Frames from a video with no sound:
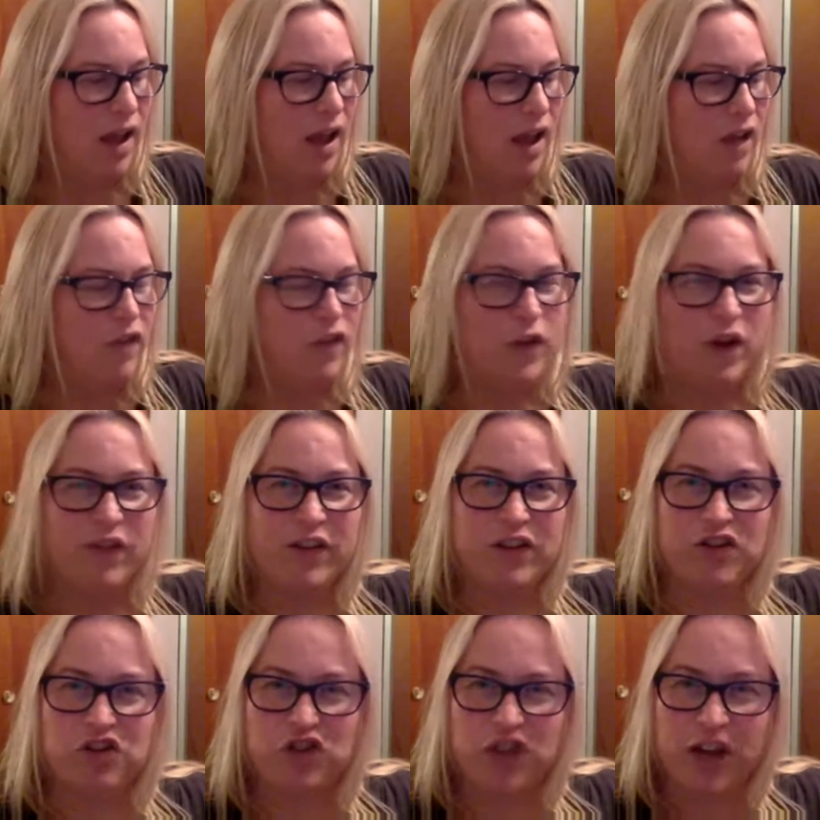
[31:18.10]
If you
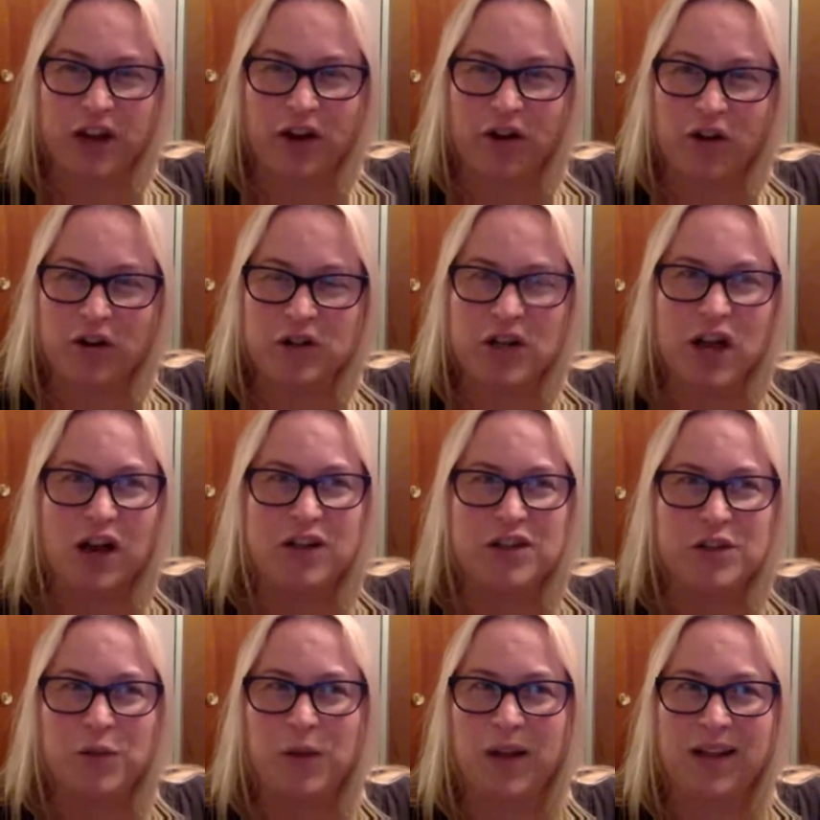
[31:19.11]
haven't shared or talked
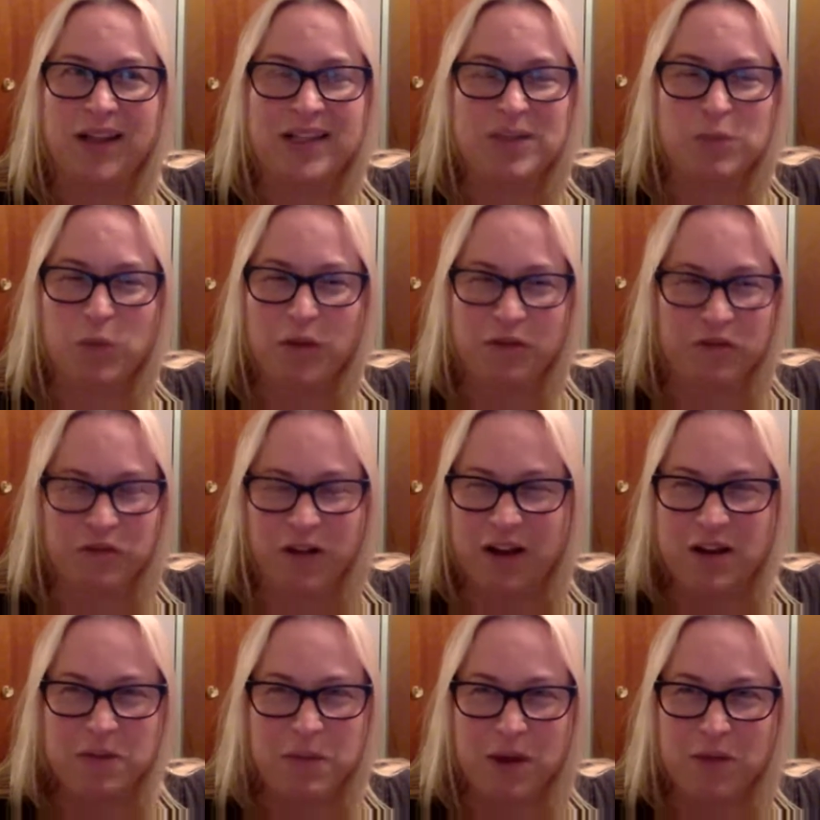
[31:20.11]
to at least one
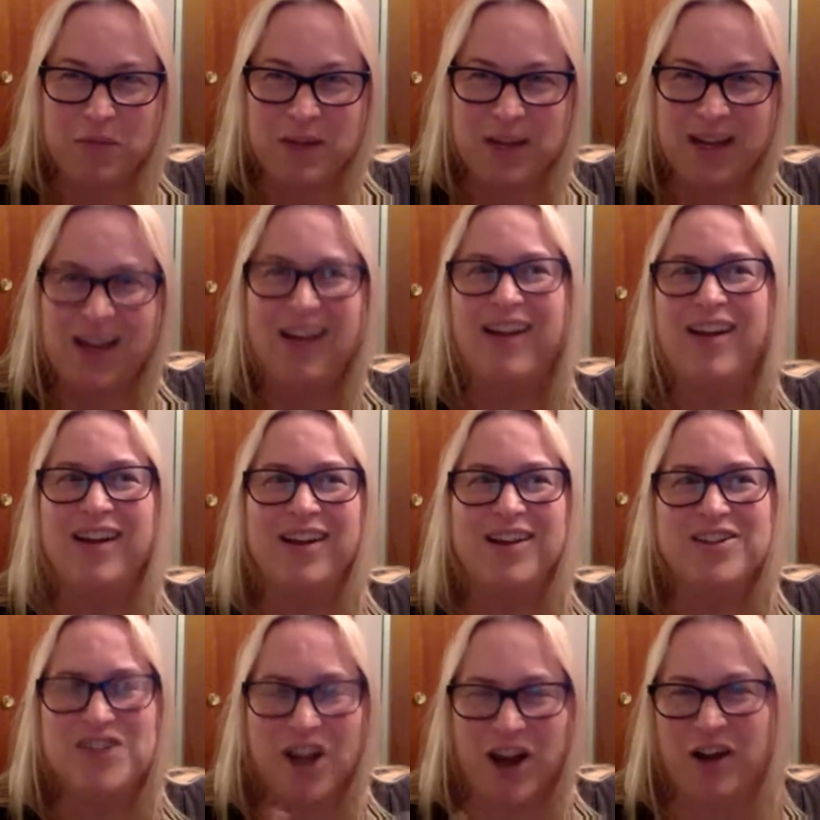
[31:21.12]
friend about me,
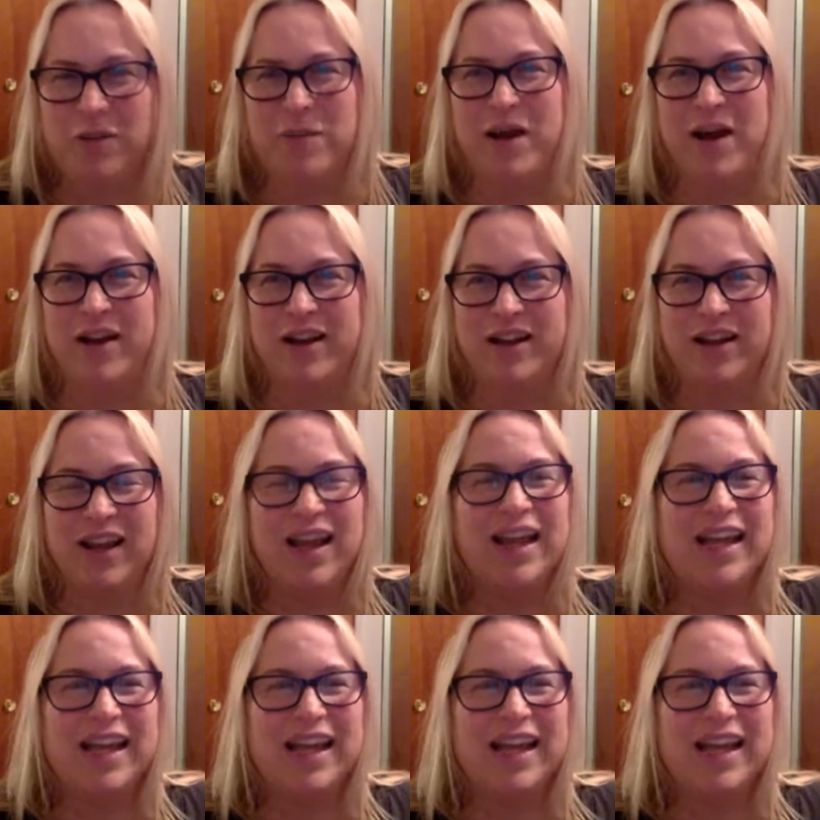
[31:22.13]
talk about it.